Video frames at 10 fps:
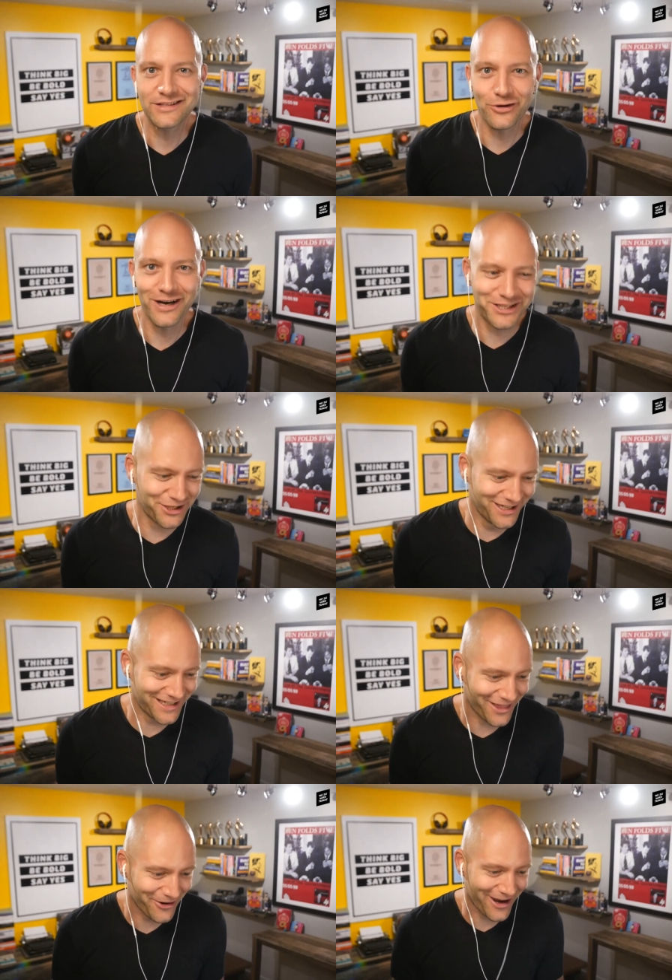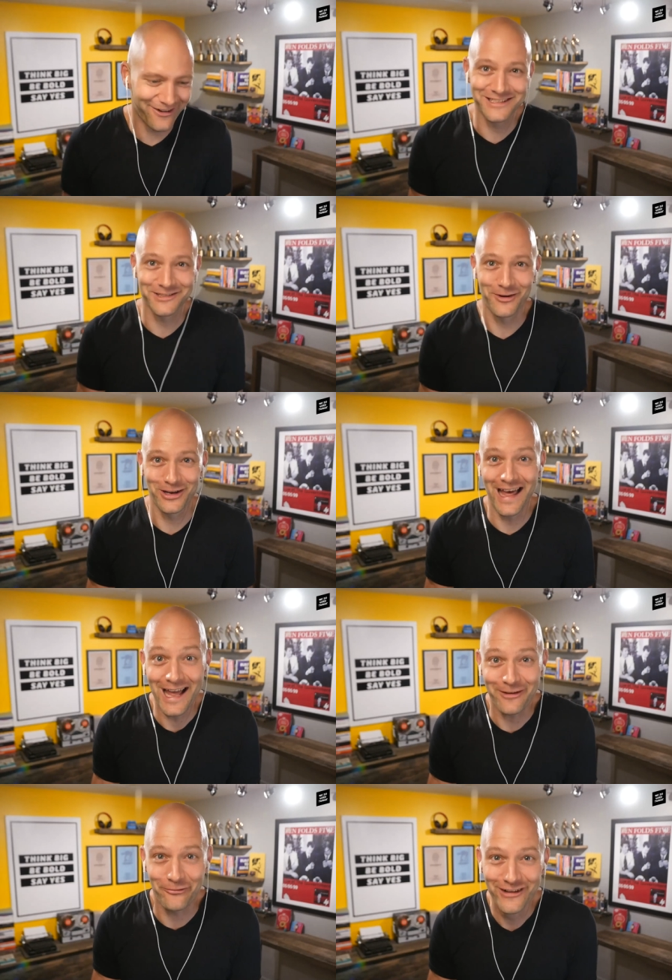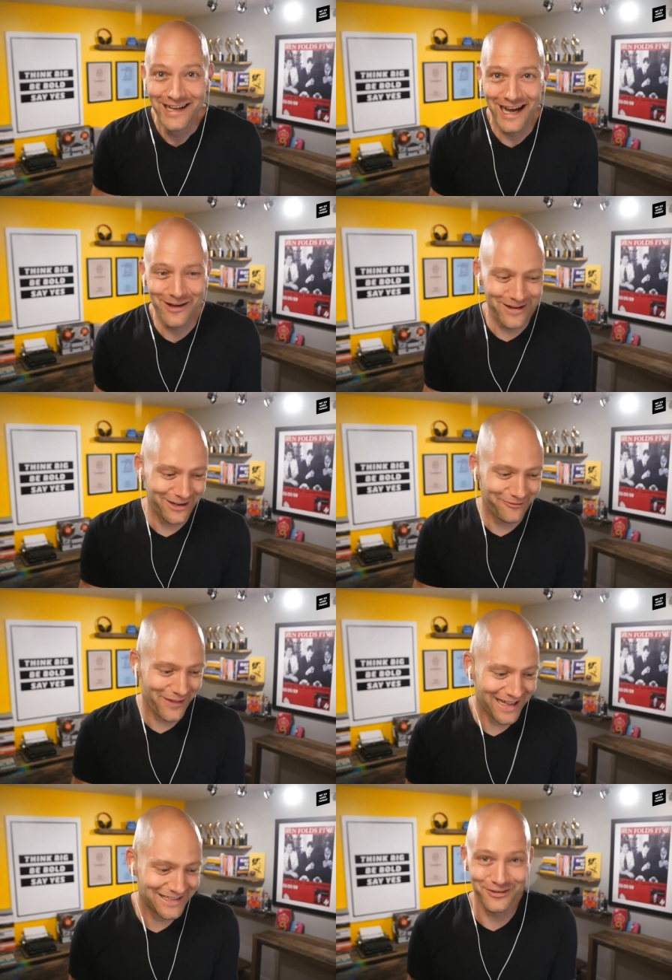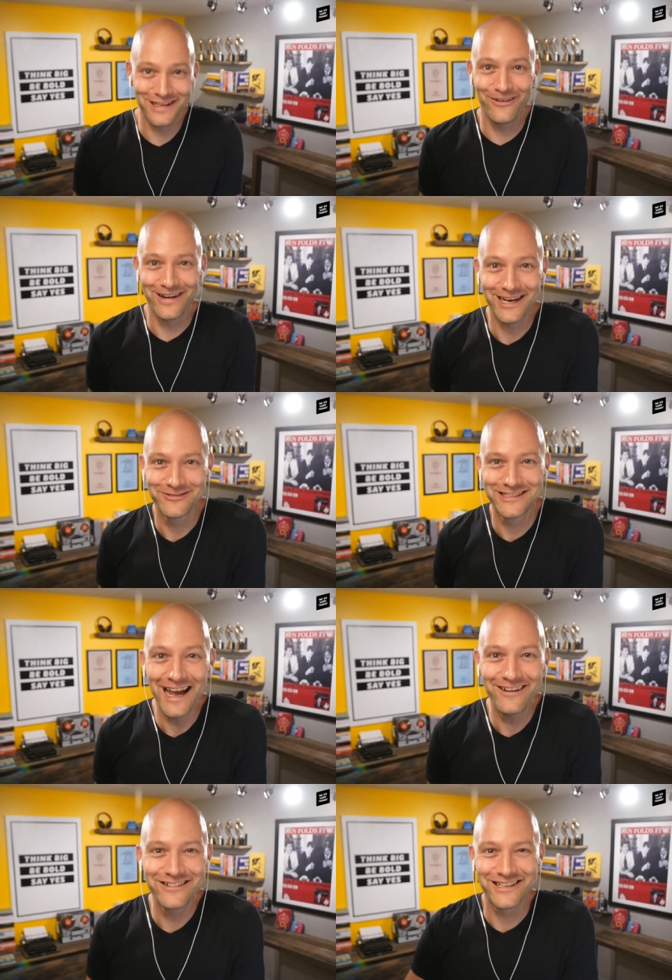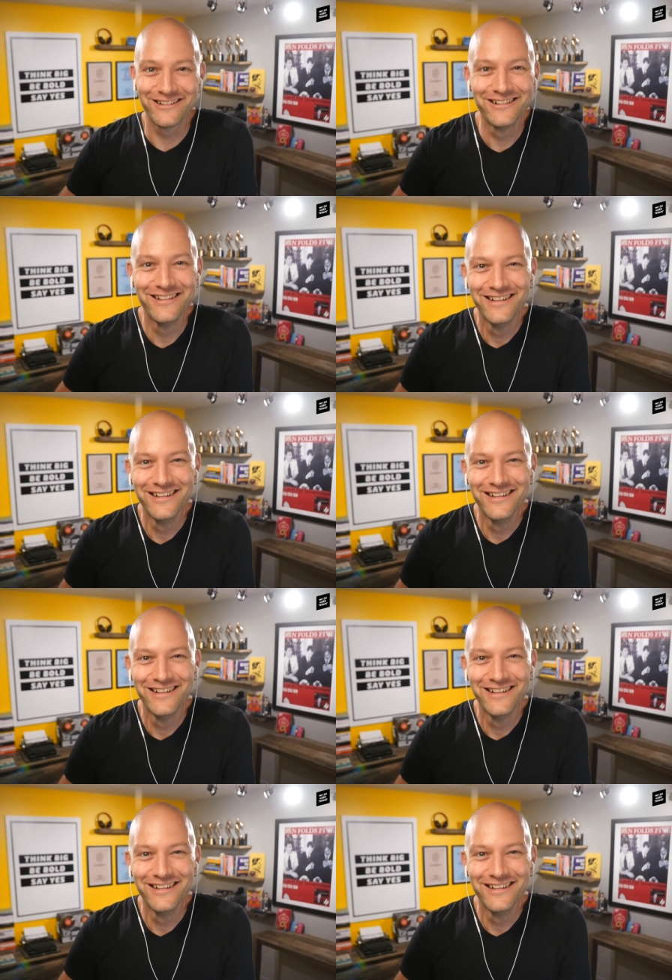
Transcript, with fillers: structure into other areas of our life i mean if that's really what it comes down to